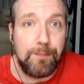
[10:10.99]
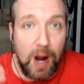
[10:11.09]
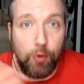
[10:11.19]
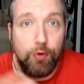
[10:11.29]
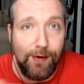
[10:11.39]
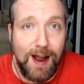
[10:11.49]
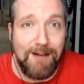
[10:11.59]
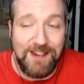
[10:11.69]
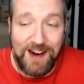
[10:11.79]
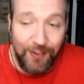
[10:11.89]
I would rather
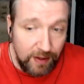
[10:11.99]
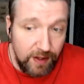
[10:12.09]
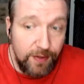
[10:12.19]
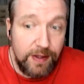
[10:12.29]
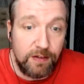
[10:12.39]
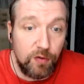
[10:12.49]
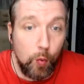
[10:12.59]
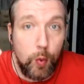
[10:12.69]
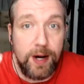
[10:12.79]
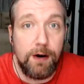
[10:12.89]
have nothing than this
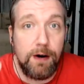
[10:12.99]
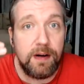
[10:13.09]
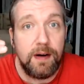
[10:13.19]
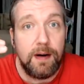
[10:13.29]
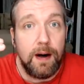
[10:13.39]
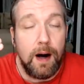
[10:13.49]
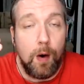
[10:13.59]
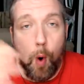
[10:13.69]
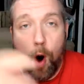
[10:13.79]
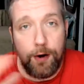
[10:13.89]
weird
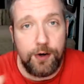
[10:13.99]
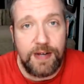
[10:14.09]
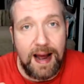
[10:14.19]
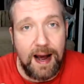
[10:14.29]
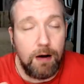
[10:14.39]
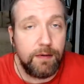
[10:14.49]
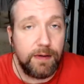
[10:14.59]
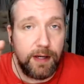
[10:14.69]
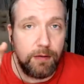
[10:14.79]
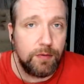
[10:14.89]
a watered
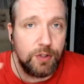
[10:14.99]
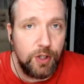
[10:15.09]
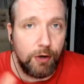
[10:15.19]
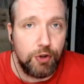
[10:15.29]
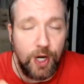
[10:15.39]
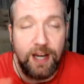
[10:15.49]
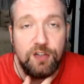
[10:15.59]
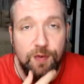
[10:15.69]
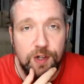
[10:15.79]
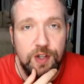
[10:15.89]
down, you know, you know,
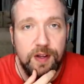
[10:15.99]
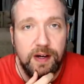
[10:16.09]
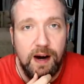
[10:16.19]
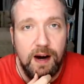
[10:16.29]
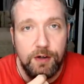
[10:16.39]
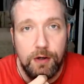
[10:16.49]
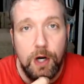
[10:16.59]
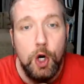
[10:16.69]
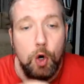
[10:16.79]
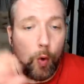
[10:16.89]
changed version of the
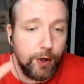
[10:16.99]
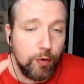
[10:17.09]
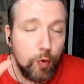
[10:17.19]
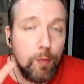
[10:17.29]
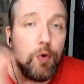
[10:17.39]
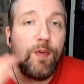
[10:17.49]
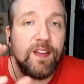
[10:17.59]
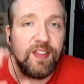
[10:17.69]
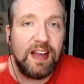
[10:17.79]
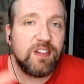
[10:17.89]
character where you're
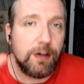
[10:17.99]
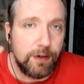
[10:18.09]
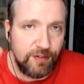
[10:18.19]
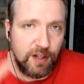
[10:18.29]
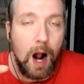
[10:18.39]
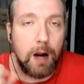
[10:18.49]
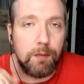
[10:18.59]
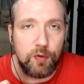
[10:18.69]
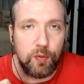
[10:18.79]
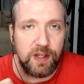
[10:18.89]
removing things that are
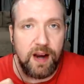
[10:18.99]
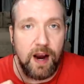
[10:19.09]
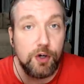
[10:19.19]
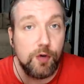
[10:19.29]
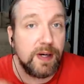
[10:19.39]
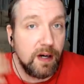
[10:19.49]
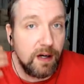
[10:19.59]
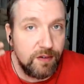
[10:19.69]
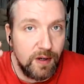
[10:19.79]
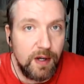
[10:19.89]
synonymous with the character
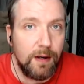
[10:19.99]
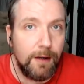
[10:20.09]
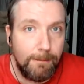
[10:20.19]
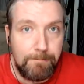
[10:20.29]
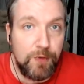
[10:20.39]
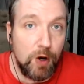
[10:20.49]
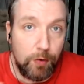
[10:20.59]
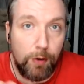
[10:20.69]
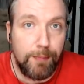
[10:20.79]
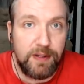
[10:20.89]
because you know
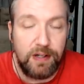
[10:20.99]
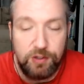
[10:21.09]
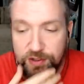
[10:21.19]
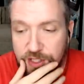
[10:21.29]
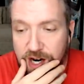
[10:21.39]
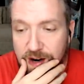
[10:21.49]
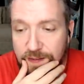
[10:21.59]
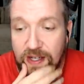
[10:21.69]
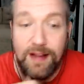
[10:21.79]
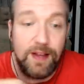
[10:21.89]
you're potentially scared of
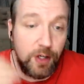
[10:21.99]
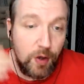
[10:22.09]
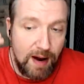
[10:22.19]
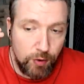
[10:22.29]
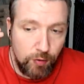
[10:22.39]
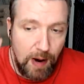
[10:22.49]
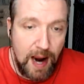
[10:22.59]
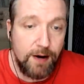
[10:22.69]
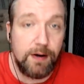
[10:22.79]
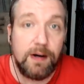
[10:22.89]
it. And then you have a
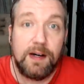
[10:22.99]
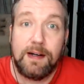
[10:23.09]
writer,